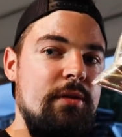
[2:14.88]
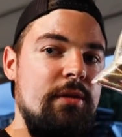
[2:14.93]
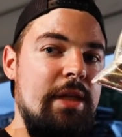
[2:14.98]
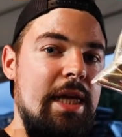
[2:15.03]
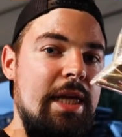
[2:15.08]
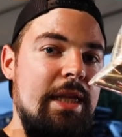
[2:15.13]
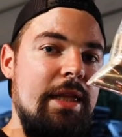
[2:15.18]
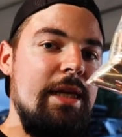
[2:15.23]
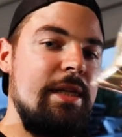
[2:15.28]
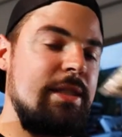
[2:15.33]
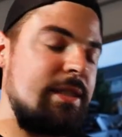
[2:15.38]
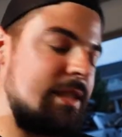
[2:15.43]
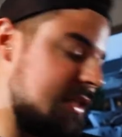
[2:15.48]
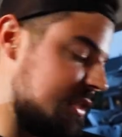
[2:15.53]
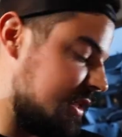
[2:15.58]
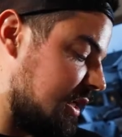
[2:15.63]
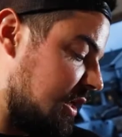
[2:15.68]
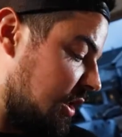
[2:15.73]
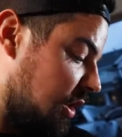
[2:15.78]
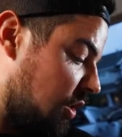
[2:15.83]
like this,
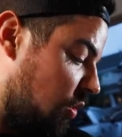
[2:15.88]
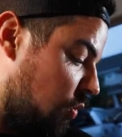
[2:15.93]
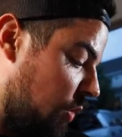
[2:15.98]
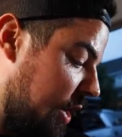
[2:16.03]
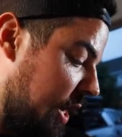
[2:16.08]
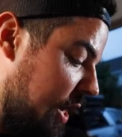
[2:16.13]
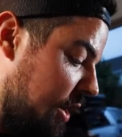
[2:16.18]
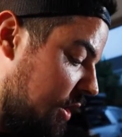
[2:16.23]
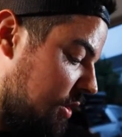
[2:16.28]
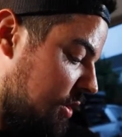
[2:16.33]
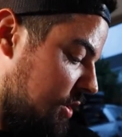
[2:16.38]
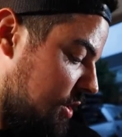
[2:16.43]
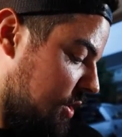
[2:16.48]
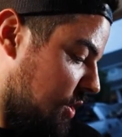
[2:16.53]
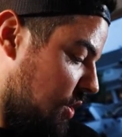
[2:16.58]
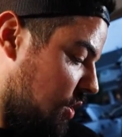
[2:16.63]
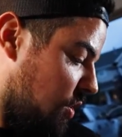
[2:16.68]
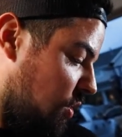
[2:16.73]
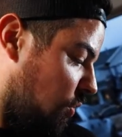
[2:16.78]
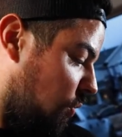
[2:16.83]
is gonna go where,
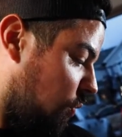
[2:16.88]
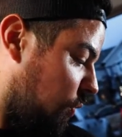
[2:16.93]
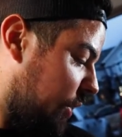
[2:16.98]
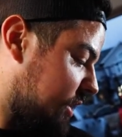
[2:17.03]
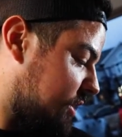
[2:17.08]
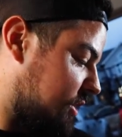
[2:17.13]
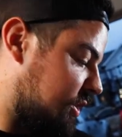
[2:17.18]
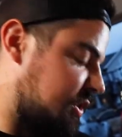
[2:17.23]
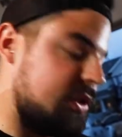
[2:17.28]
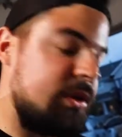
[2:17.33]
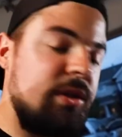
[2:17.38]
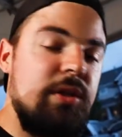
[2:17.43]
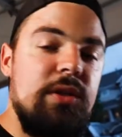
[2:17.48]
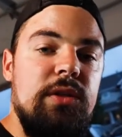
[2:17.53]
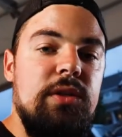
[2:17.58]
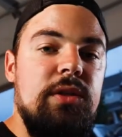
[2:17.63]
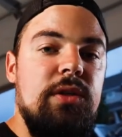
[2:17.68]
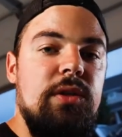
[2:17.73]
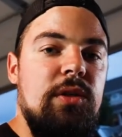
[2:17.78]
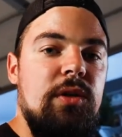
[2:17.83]
which
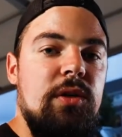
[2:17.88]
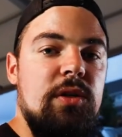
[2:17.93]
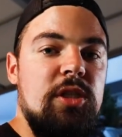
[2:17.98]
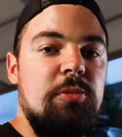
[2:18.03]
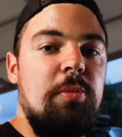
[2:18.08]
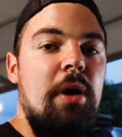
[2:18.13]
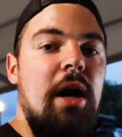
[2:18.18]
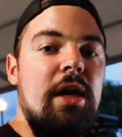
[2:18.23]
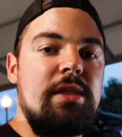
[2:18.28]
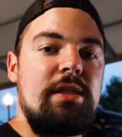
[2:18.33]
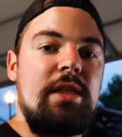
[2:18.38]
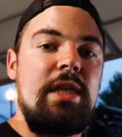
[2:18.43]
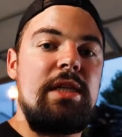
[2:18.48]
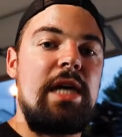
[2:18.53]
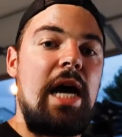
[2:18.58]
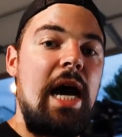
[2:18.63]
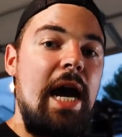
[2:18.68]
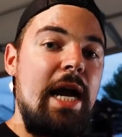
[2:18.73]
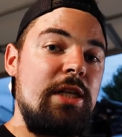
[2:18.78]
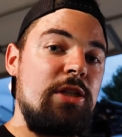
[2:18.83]
spots these
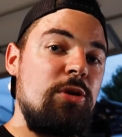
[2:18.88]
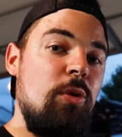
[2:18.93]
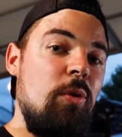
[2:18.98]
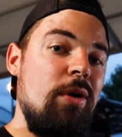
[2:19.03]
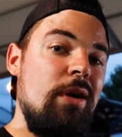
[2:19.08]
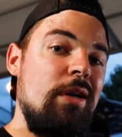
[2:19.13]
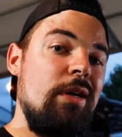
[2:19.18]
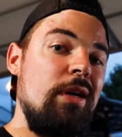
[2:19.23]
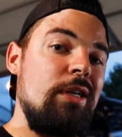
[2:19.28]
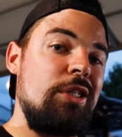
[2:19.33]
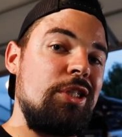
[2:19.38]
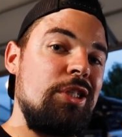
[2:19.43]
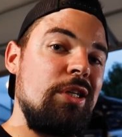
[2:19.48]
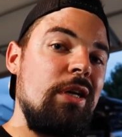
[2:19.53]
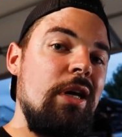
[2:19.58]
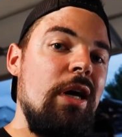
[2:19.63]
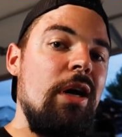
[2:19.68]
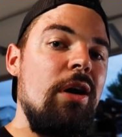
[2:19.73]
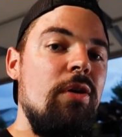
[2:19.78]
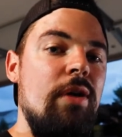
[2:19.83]
high torque nuts
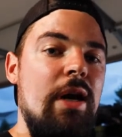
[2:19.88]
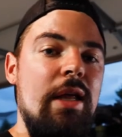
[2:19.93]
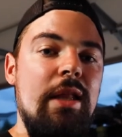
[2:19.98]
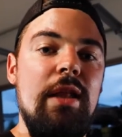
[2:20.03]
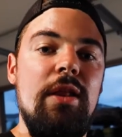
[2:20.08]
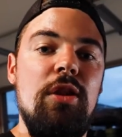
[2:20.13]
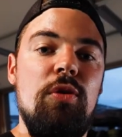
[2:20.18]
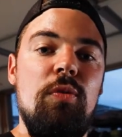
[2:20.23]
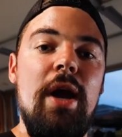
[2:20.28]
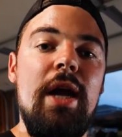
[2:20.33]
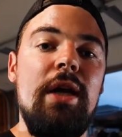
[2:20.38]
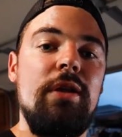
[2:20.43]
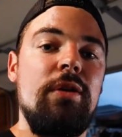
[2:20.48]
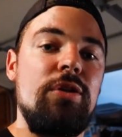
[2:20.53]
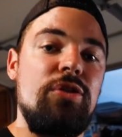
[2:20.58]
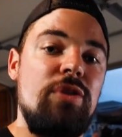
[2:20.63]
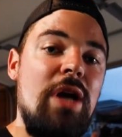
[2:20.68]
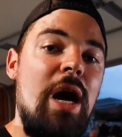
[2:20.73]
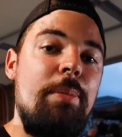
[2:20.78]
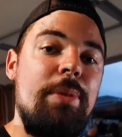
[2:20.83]
should go, and then the regular
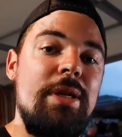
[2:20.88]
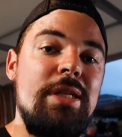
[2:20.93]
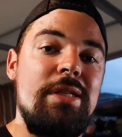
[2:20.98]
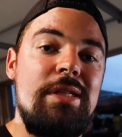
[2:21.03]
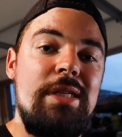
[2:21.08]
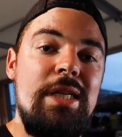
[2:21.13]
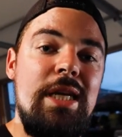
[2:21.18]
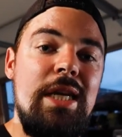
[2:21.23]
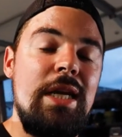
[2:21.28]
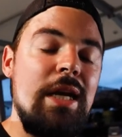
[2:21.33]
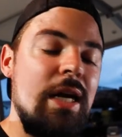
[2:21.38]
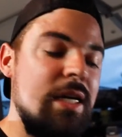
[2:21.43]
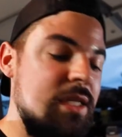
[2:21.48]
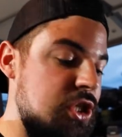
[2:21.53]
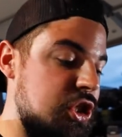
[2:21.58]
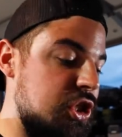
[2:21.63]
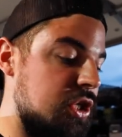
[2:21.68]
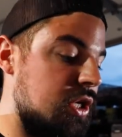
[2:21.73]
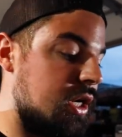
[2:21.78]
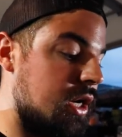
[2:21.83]
drop-in
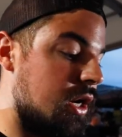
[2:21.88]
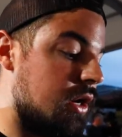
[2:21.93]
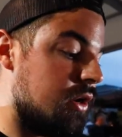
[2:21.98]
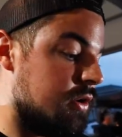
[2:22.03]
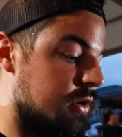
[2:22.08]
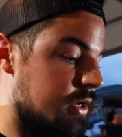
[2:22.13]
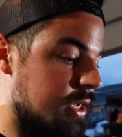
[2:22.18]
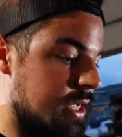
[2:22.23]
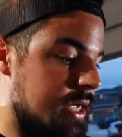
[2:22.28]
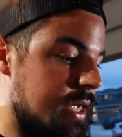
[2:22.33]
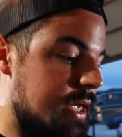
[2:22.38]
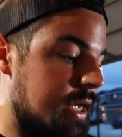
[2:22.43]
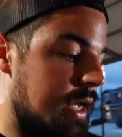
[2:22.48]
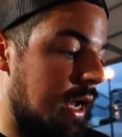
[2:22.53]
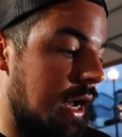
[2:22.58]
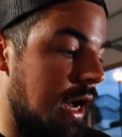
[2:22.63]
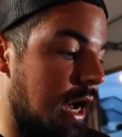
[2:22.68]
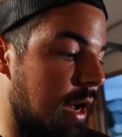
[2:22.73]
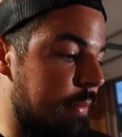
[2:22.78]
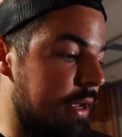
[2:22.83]
T-nuts should go,
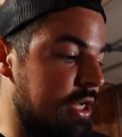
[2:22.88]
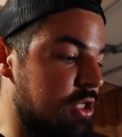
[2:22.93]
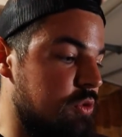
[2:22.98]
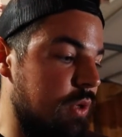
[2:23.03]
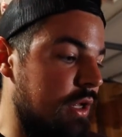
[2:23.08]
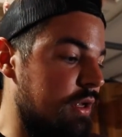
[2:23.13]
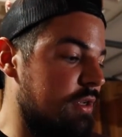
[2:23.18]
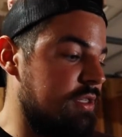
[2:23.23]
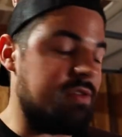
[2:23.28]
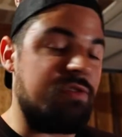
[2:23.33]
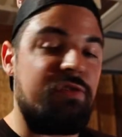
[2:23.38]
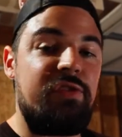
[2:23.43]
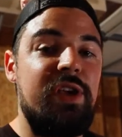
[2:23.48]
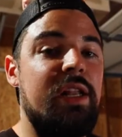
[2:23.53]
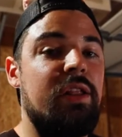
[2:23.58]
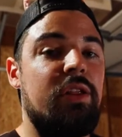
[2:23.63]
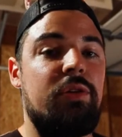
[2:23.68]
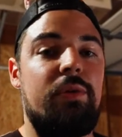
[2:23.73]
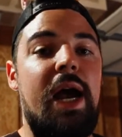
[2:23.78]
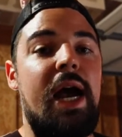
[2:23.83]
as well as the
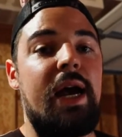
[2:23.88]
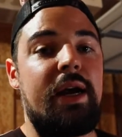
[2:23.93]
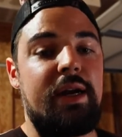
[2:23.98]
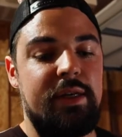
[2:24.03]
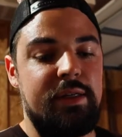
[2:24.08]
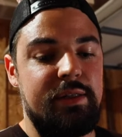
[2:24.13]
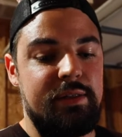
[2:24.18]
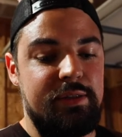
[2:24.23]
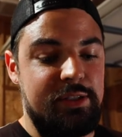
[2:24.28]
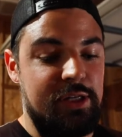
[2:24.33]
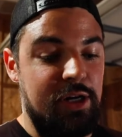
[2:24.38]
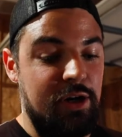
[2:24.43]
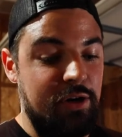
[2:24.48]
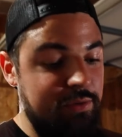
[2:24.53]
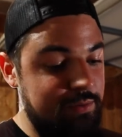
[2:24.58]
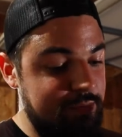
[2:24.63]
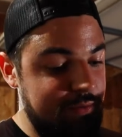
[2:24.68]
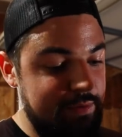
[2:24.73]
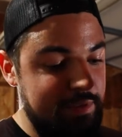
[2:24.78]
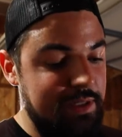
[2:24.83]
feet of the rack.
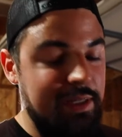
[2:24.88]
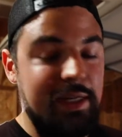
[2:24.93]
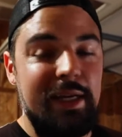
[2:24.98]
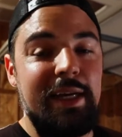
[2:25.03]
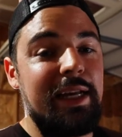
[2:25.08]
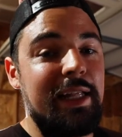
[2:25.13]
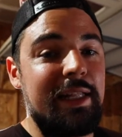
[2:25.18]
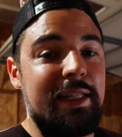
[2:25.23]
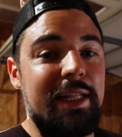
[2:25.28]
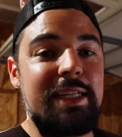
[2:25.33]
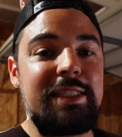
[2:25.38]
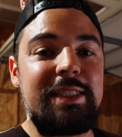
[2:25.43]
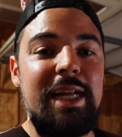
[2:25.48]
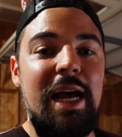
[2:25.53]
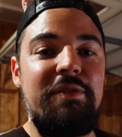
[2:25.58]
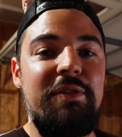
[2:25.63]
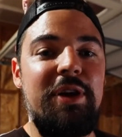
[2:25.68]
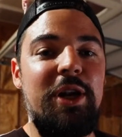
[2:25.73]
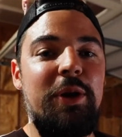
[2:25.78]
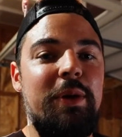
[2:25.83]
So let's
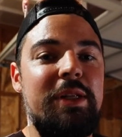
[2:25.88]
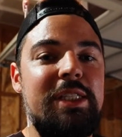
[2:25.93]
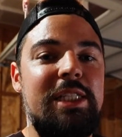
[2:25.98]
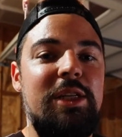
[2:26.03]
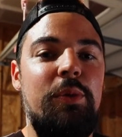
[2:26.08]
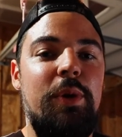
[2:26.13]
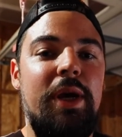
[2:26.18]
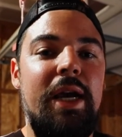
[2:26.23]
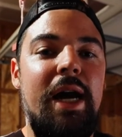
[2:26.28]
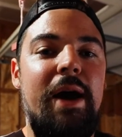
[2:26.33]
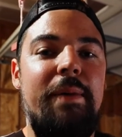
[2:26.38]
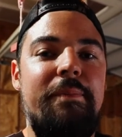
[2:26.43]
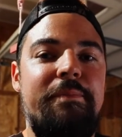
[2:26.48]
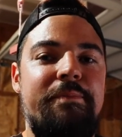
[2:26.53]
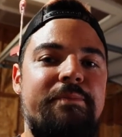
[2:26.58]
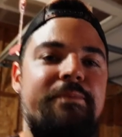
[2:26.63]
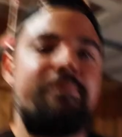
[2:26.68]
dive into it and see what we got.